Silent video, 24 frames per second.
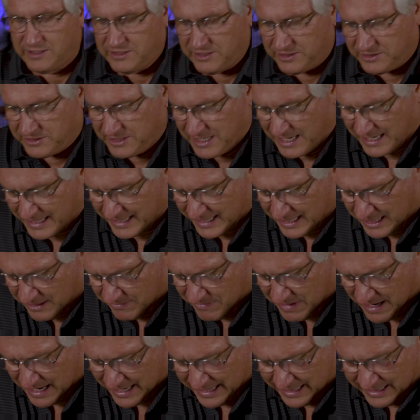just not
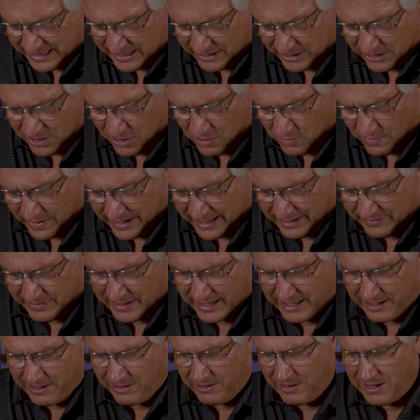anybody could go in
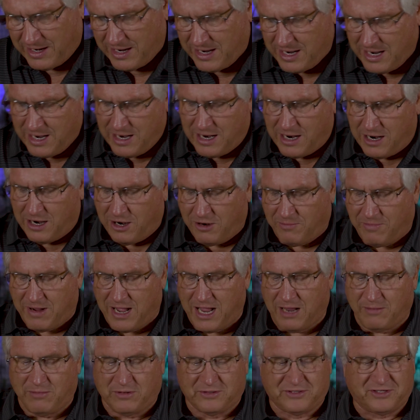there. Our
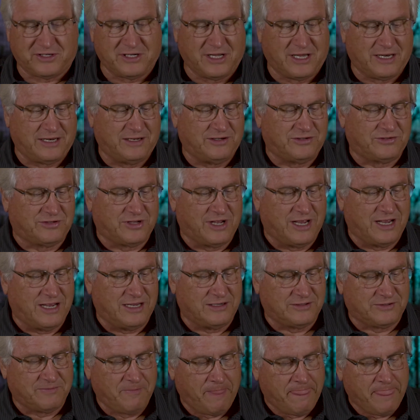Bible study
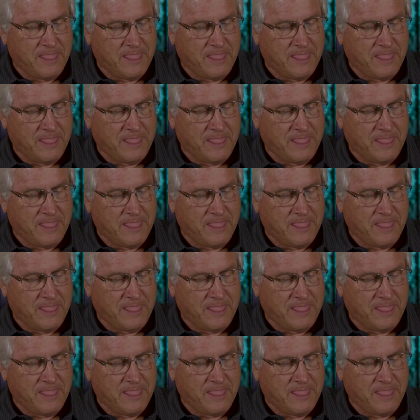says